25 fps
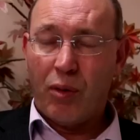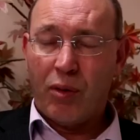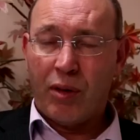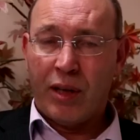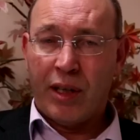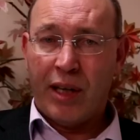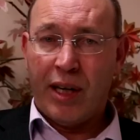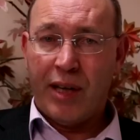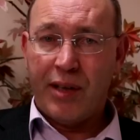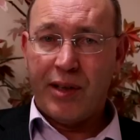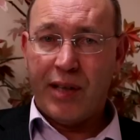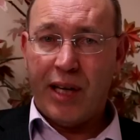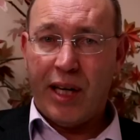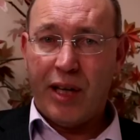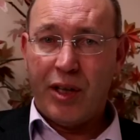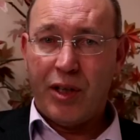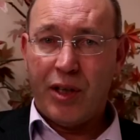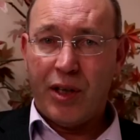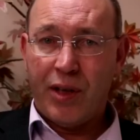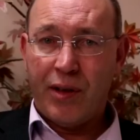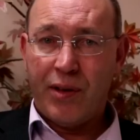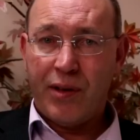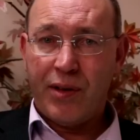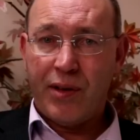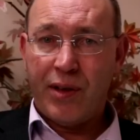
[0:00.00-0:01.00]

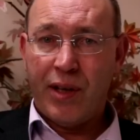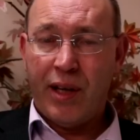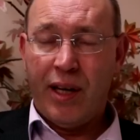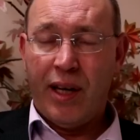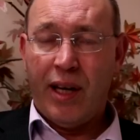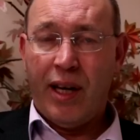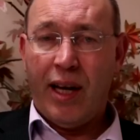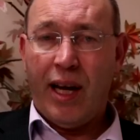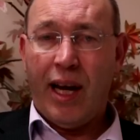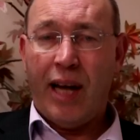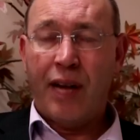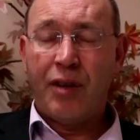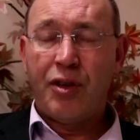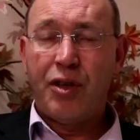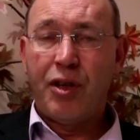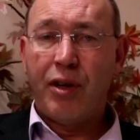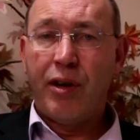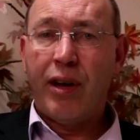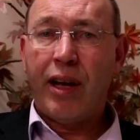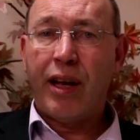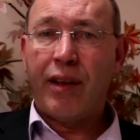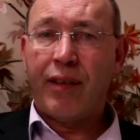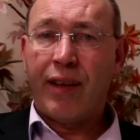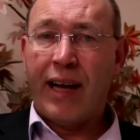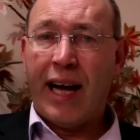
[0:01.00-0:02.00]
organisations, and
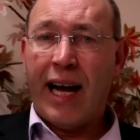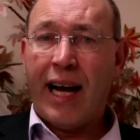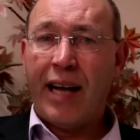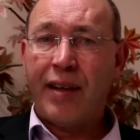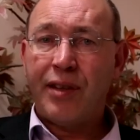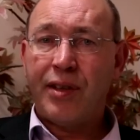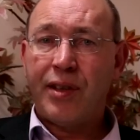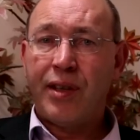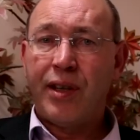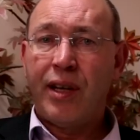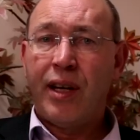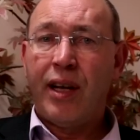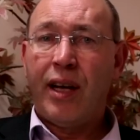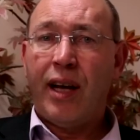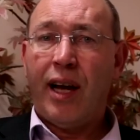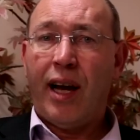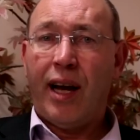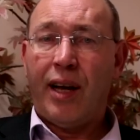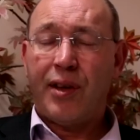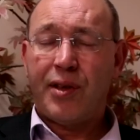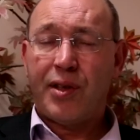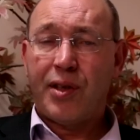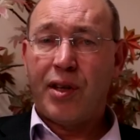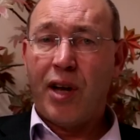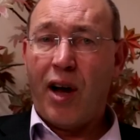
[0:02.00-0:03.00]
doing that
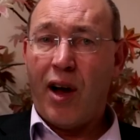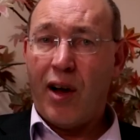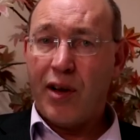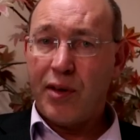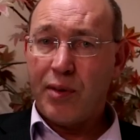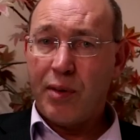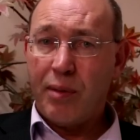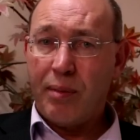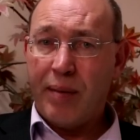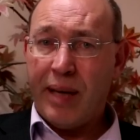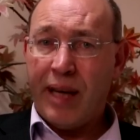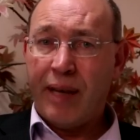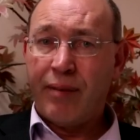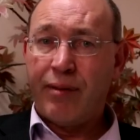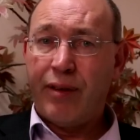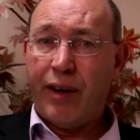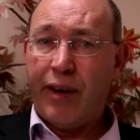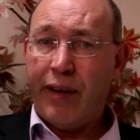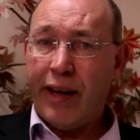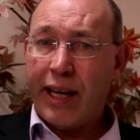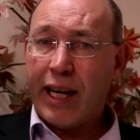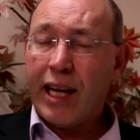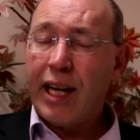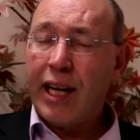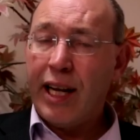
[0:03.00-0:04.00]
starts with being
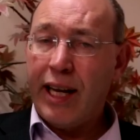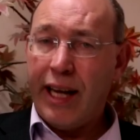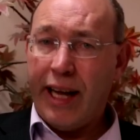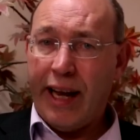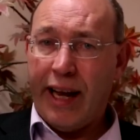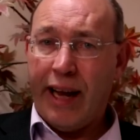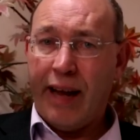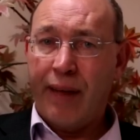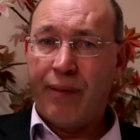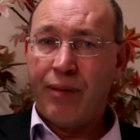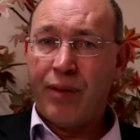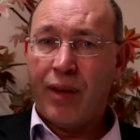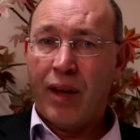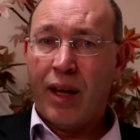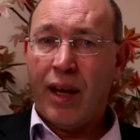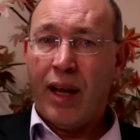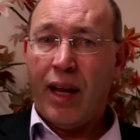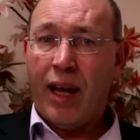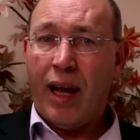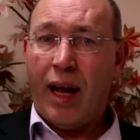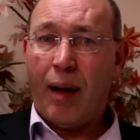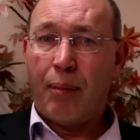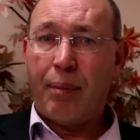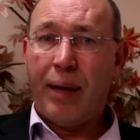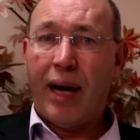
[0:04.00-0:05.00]
very clear
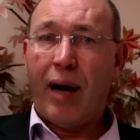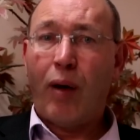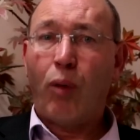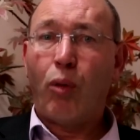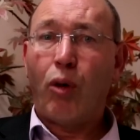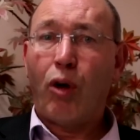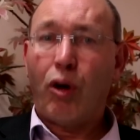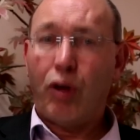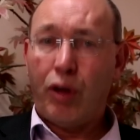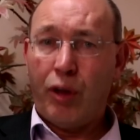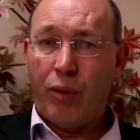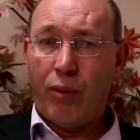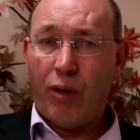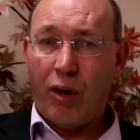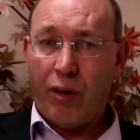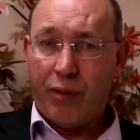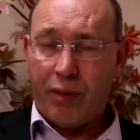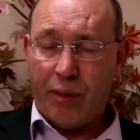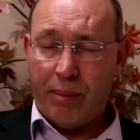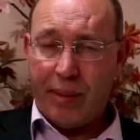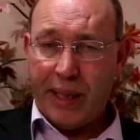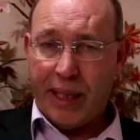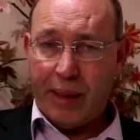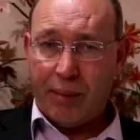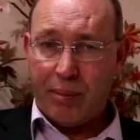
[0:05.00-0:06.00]
about what you
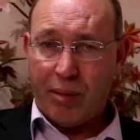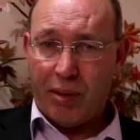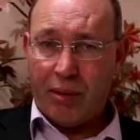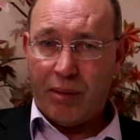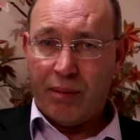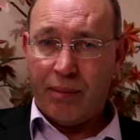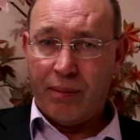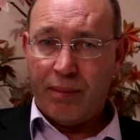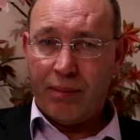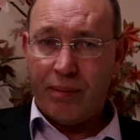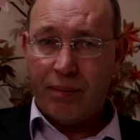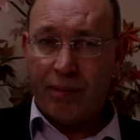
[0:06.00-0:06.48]
offer people.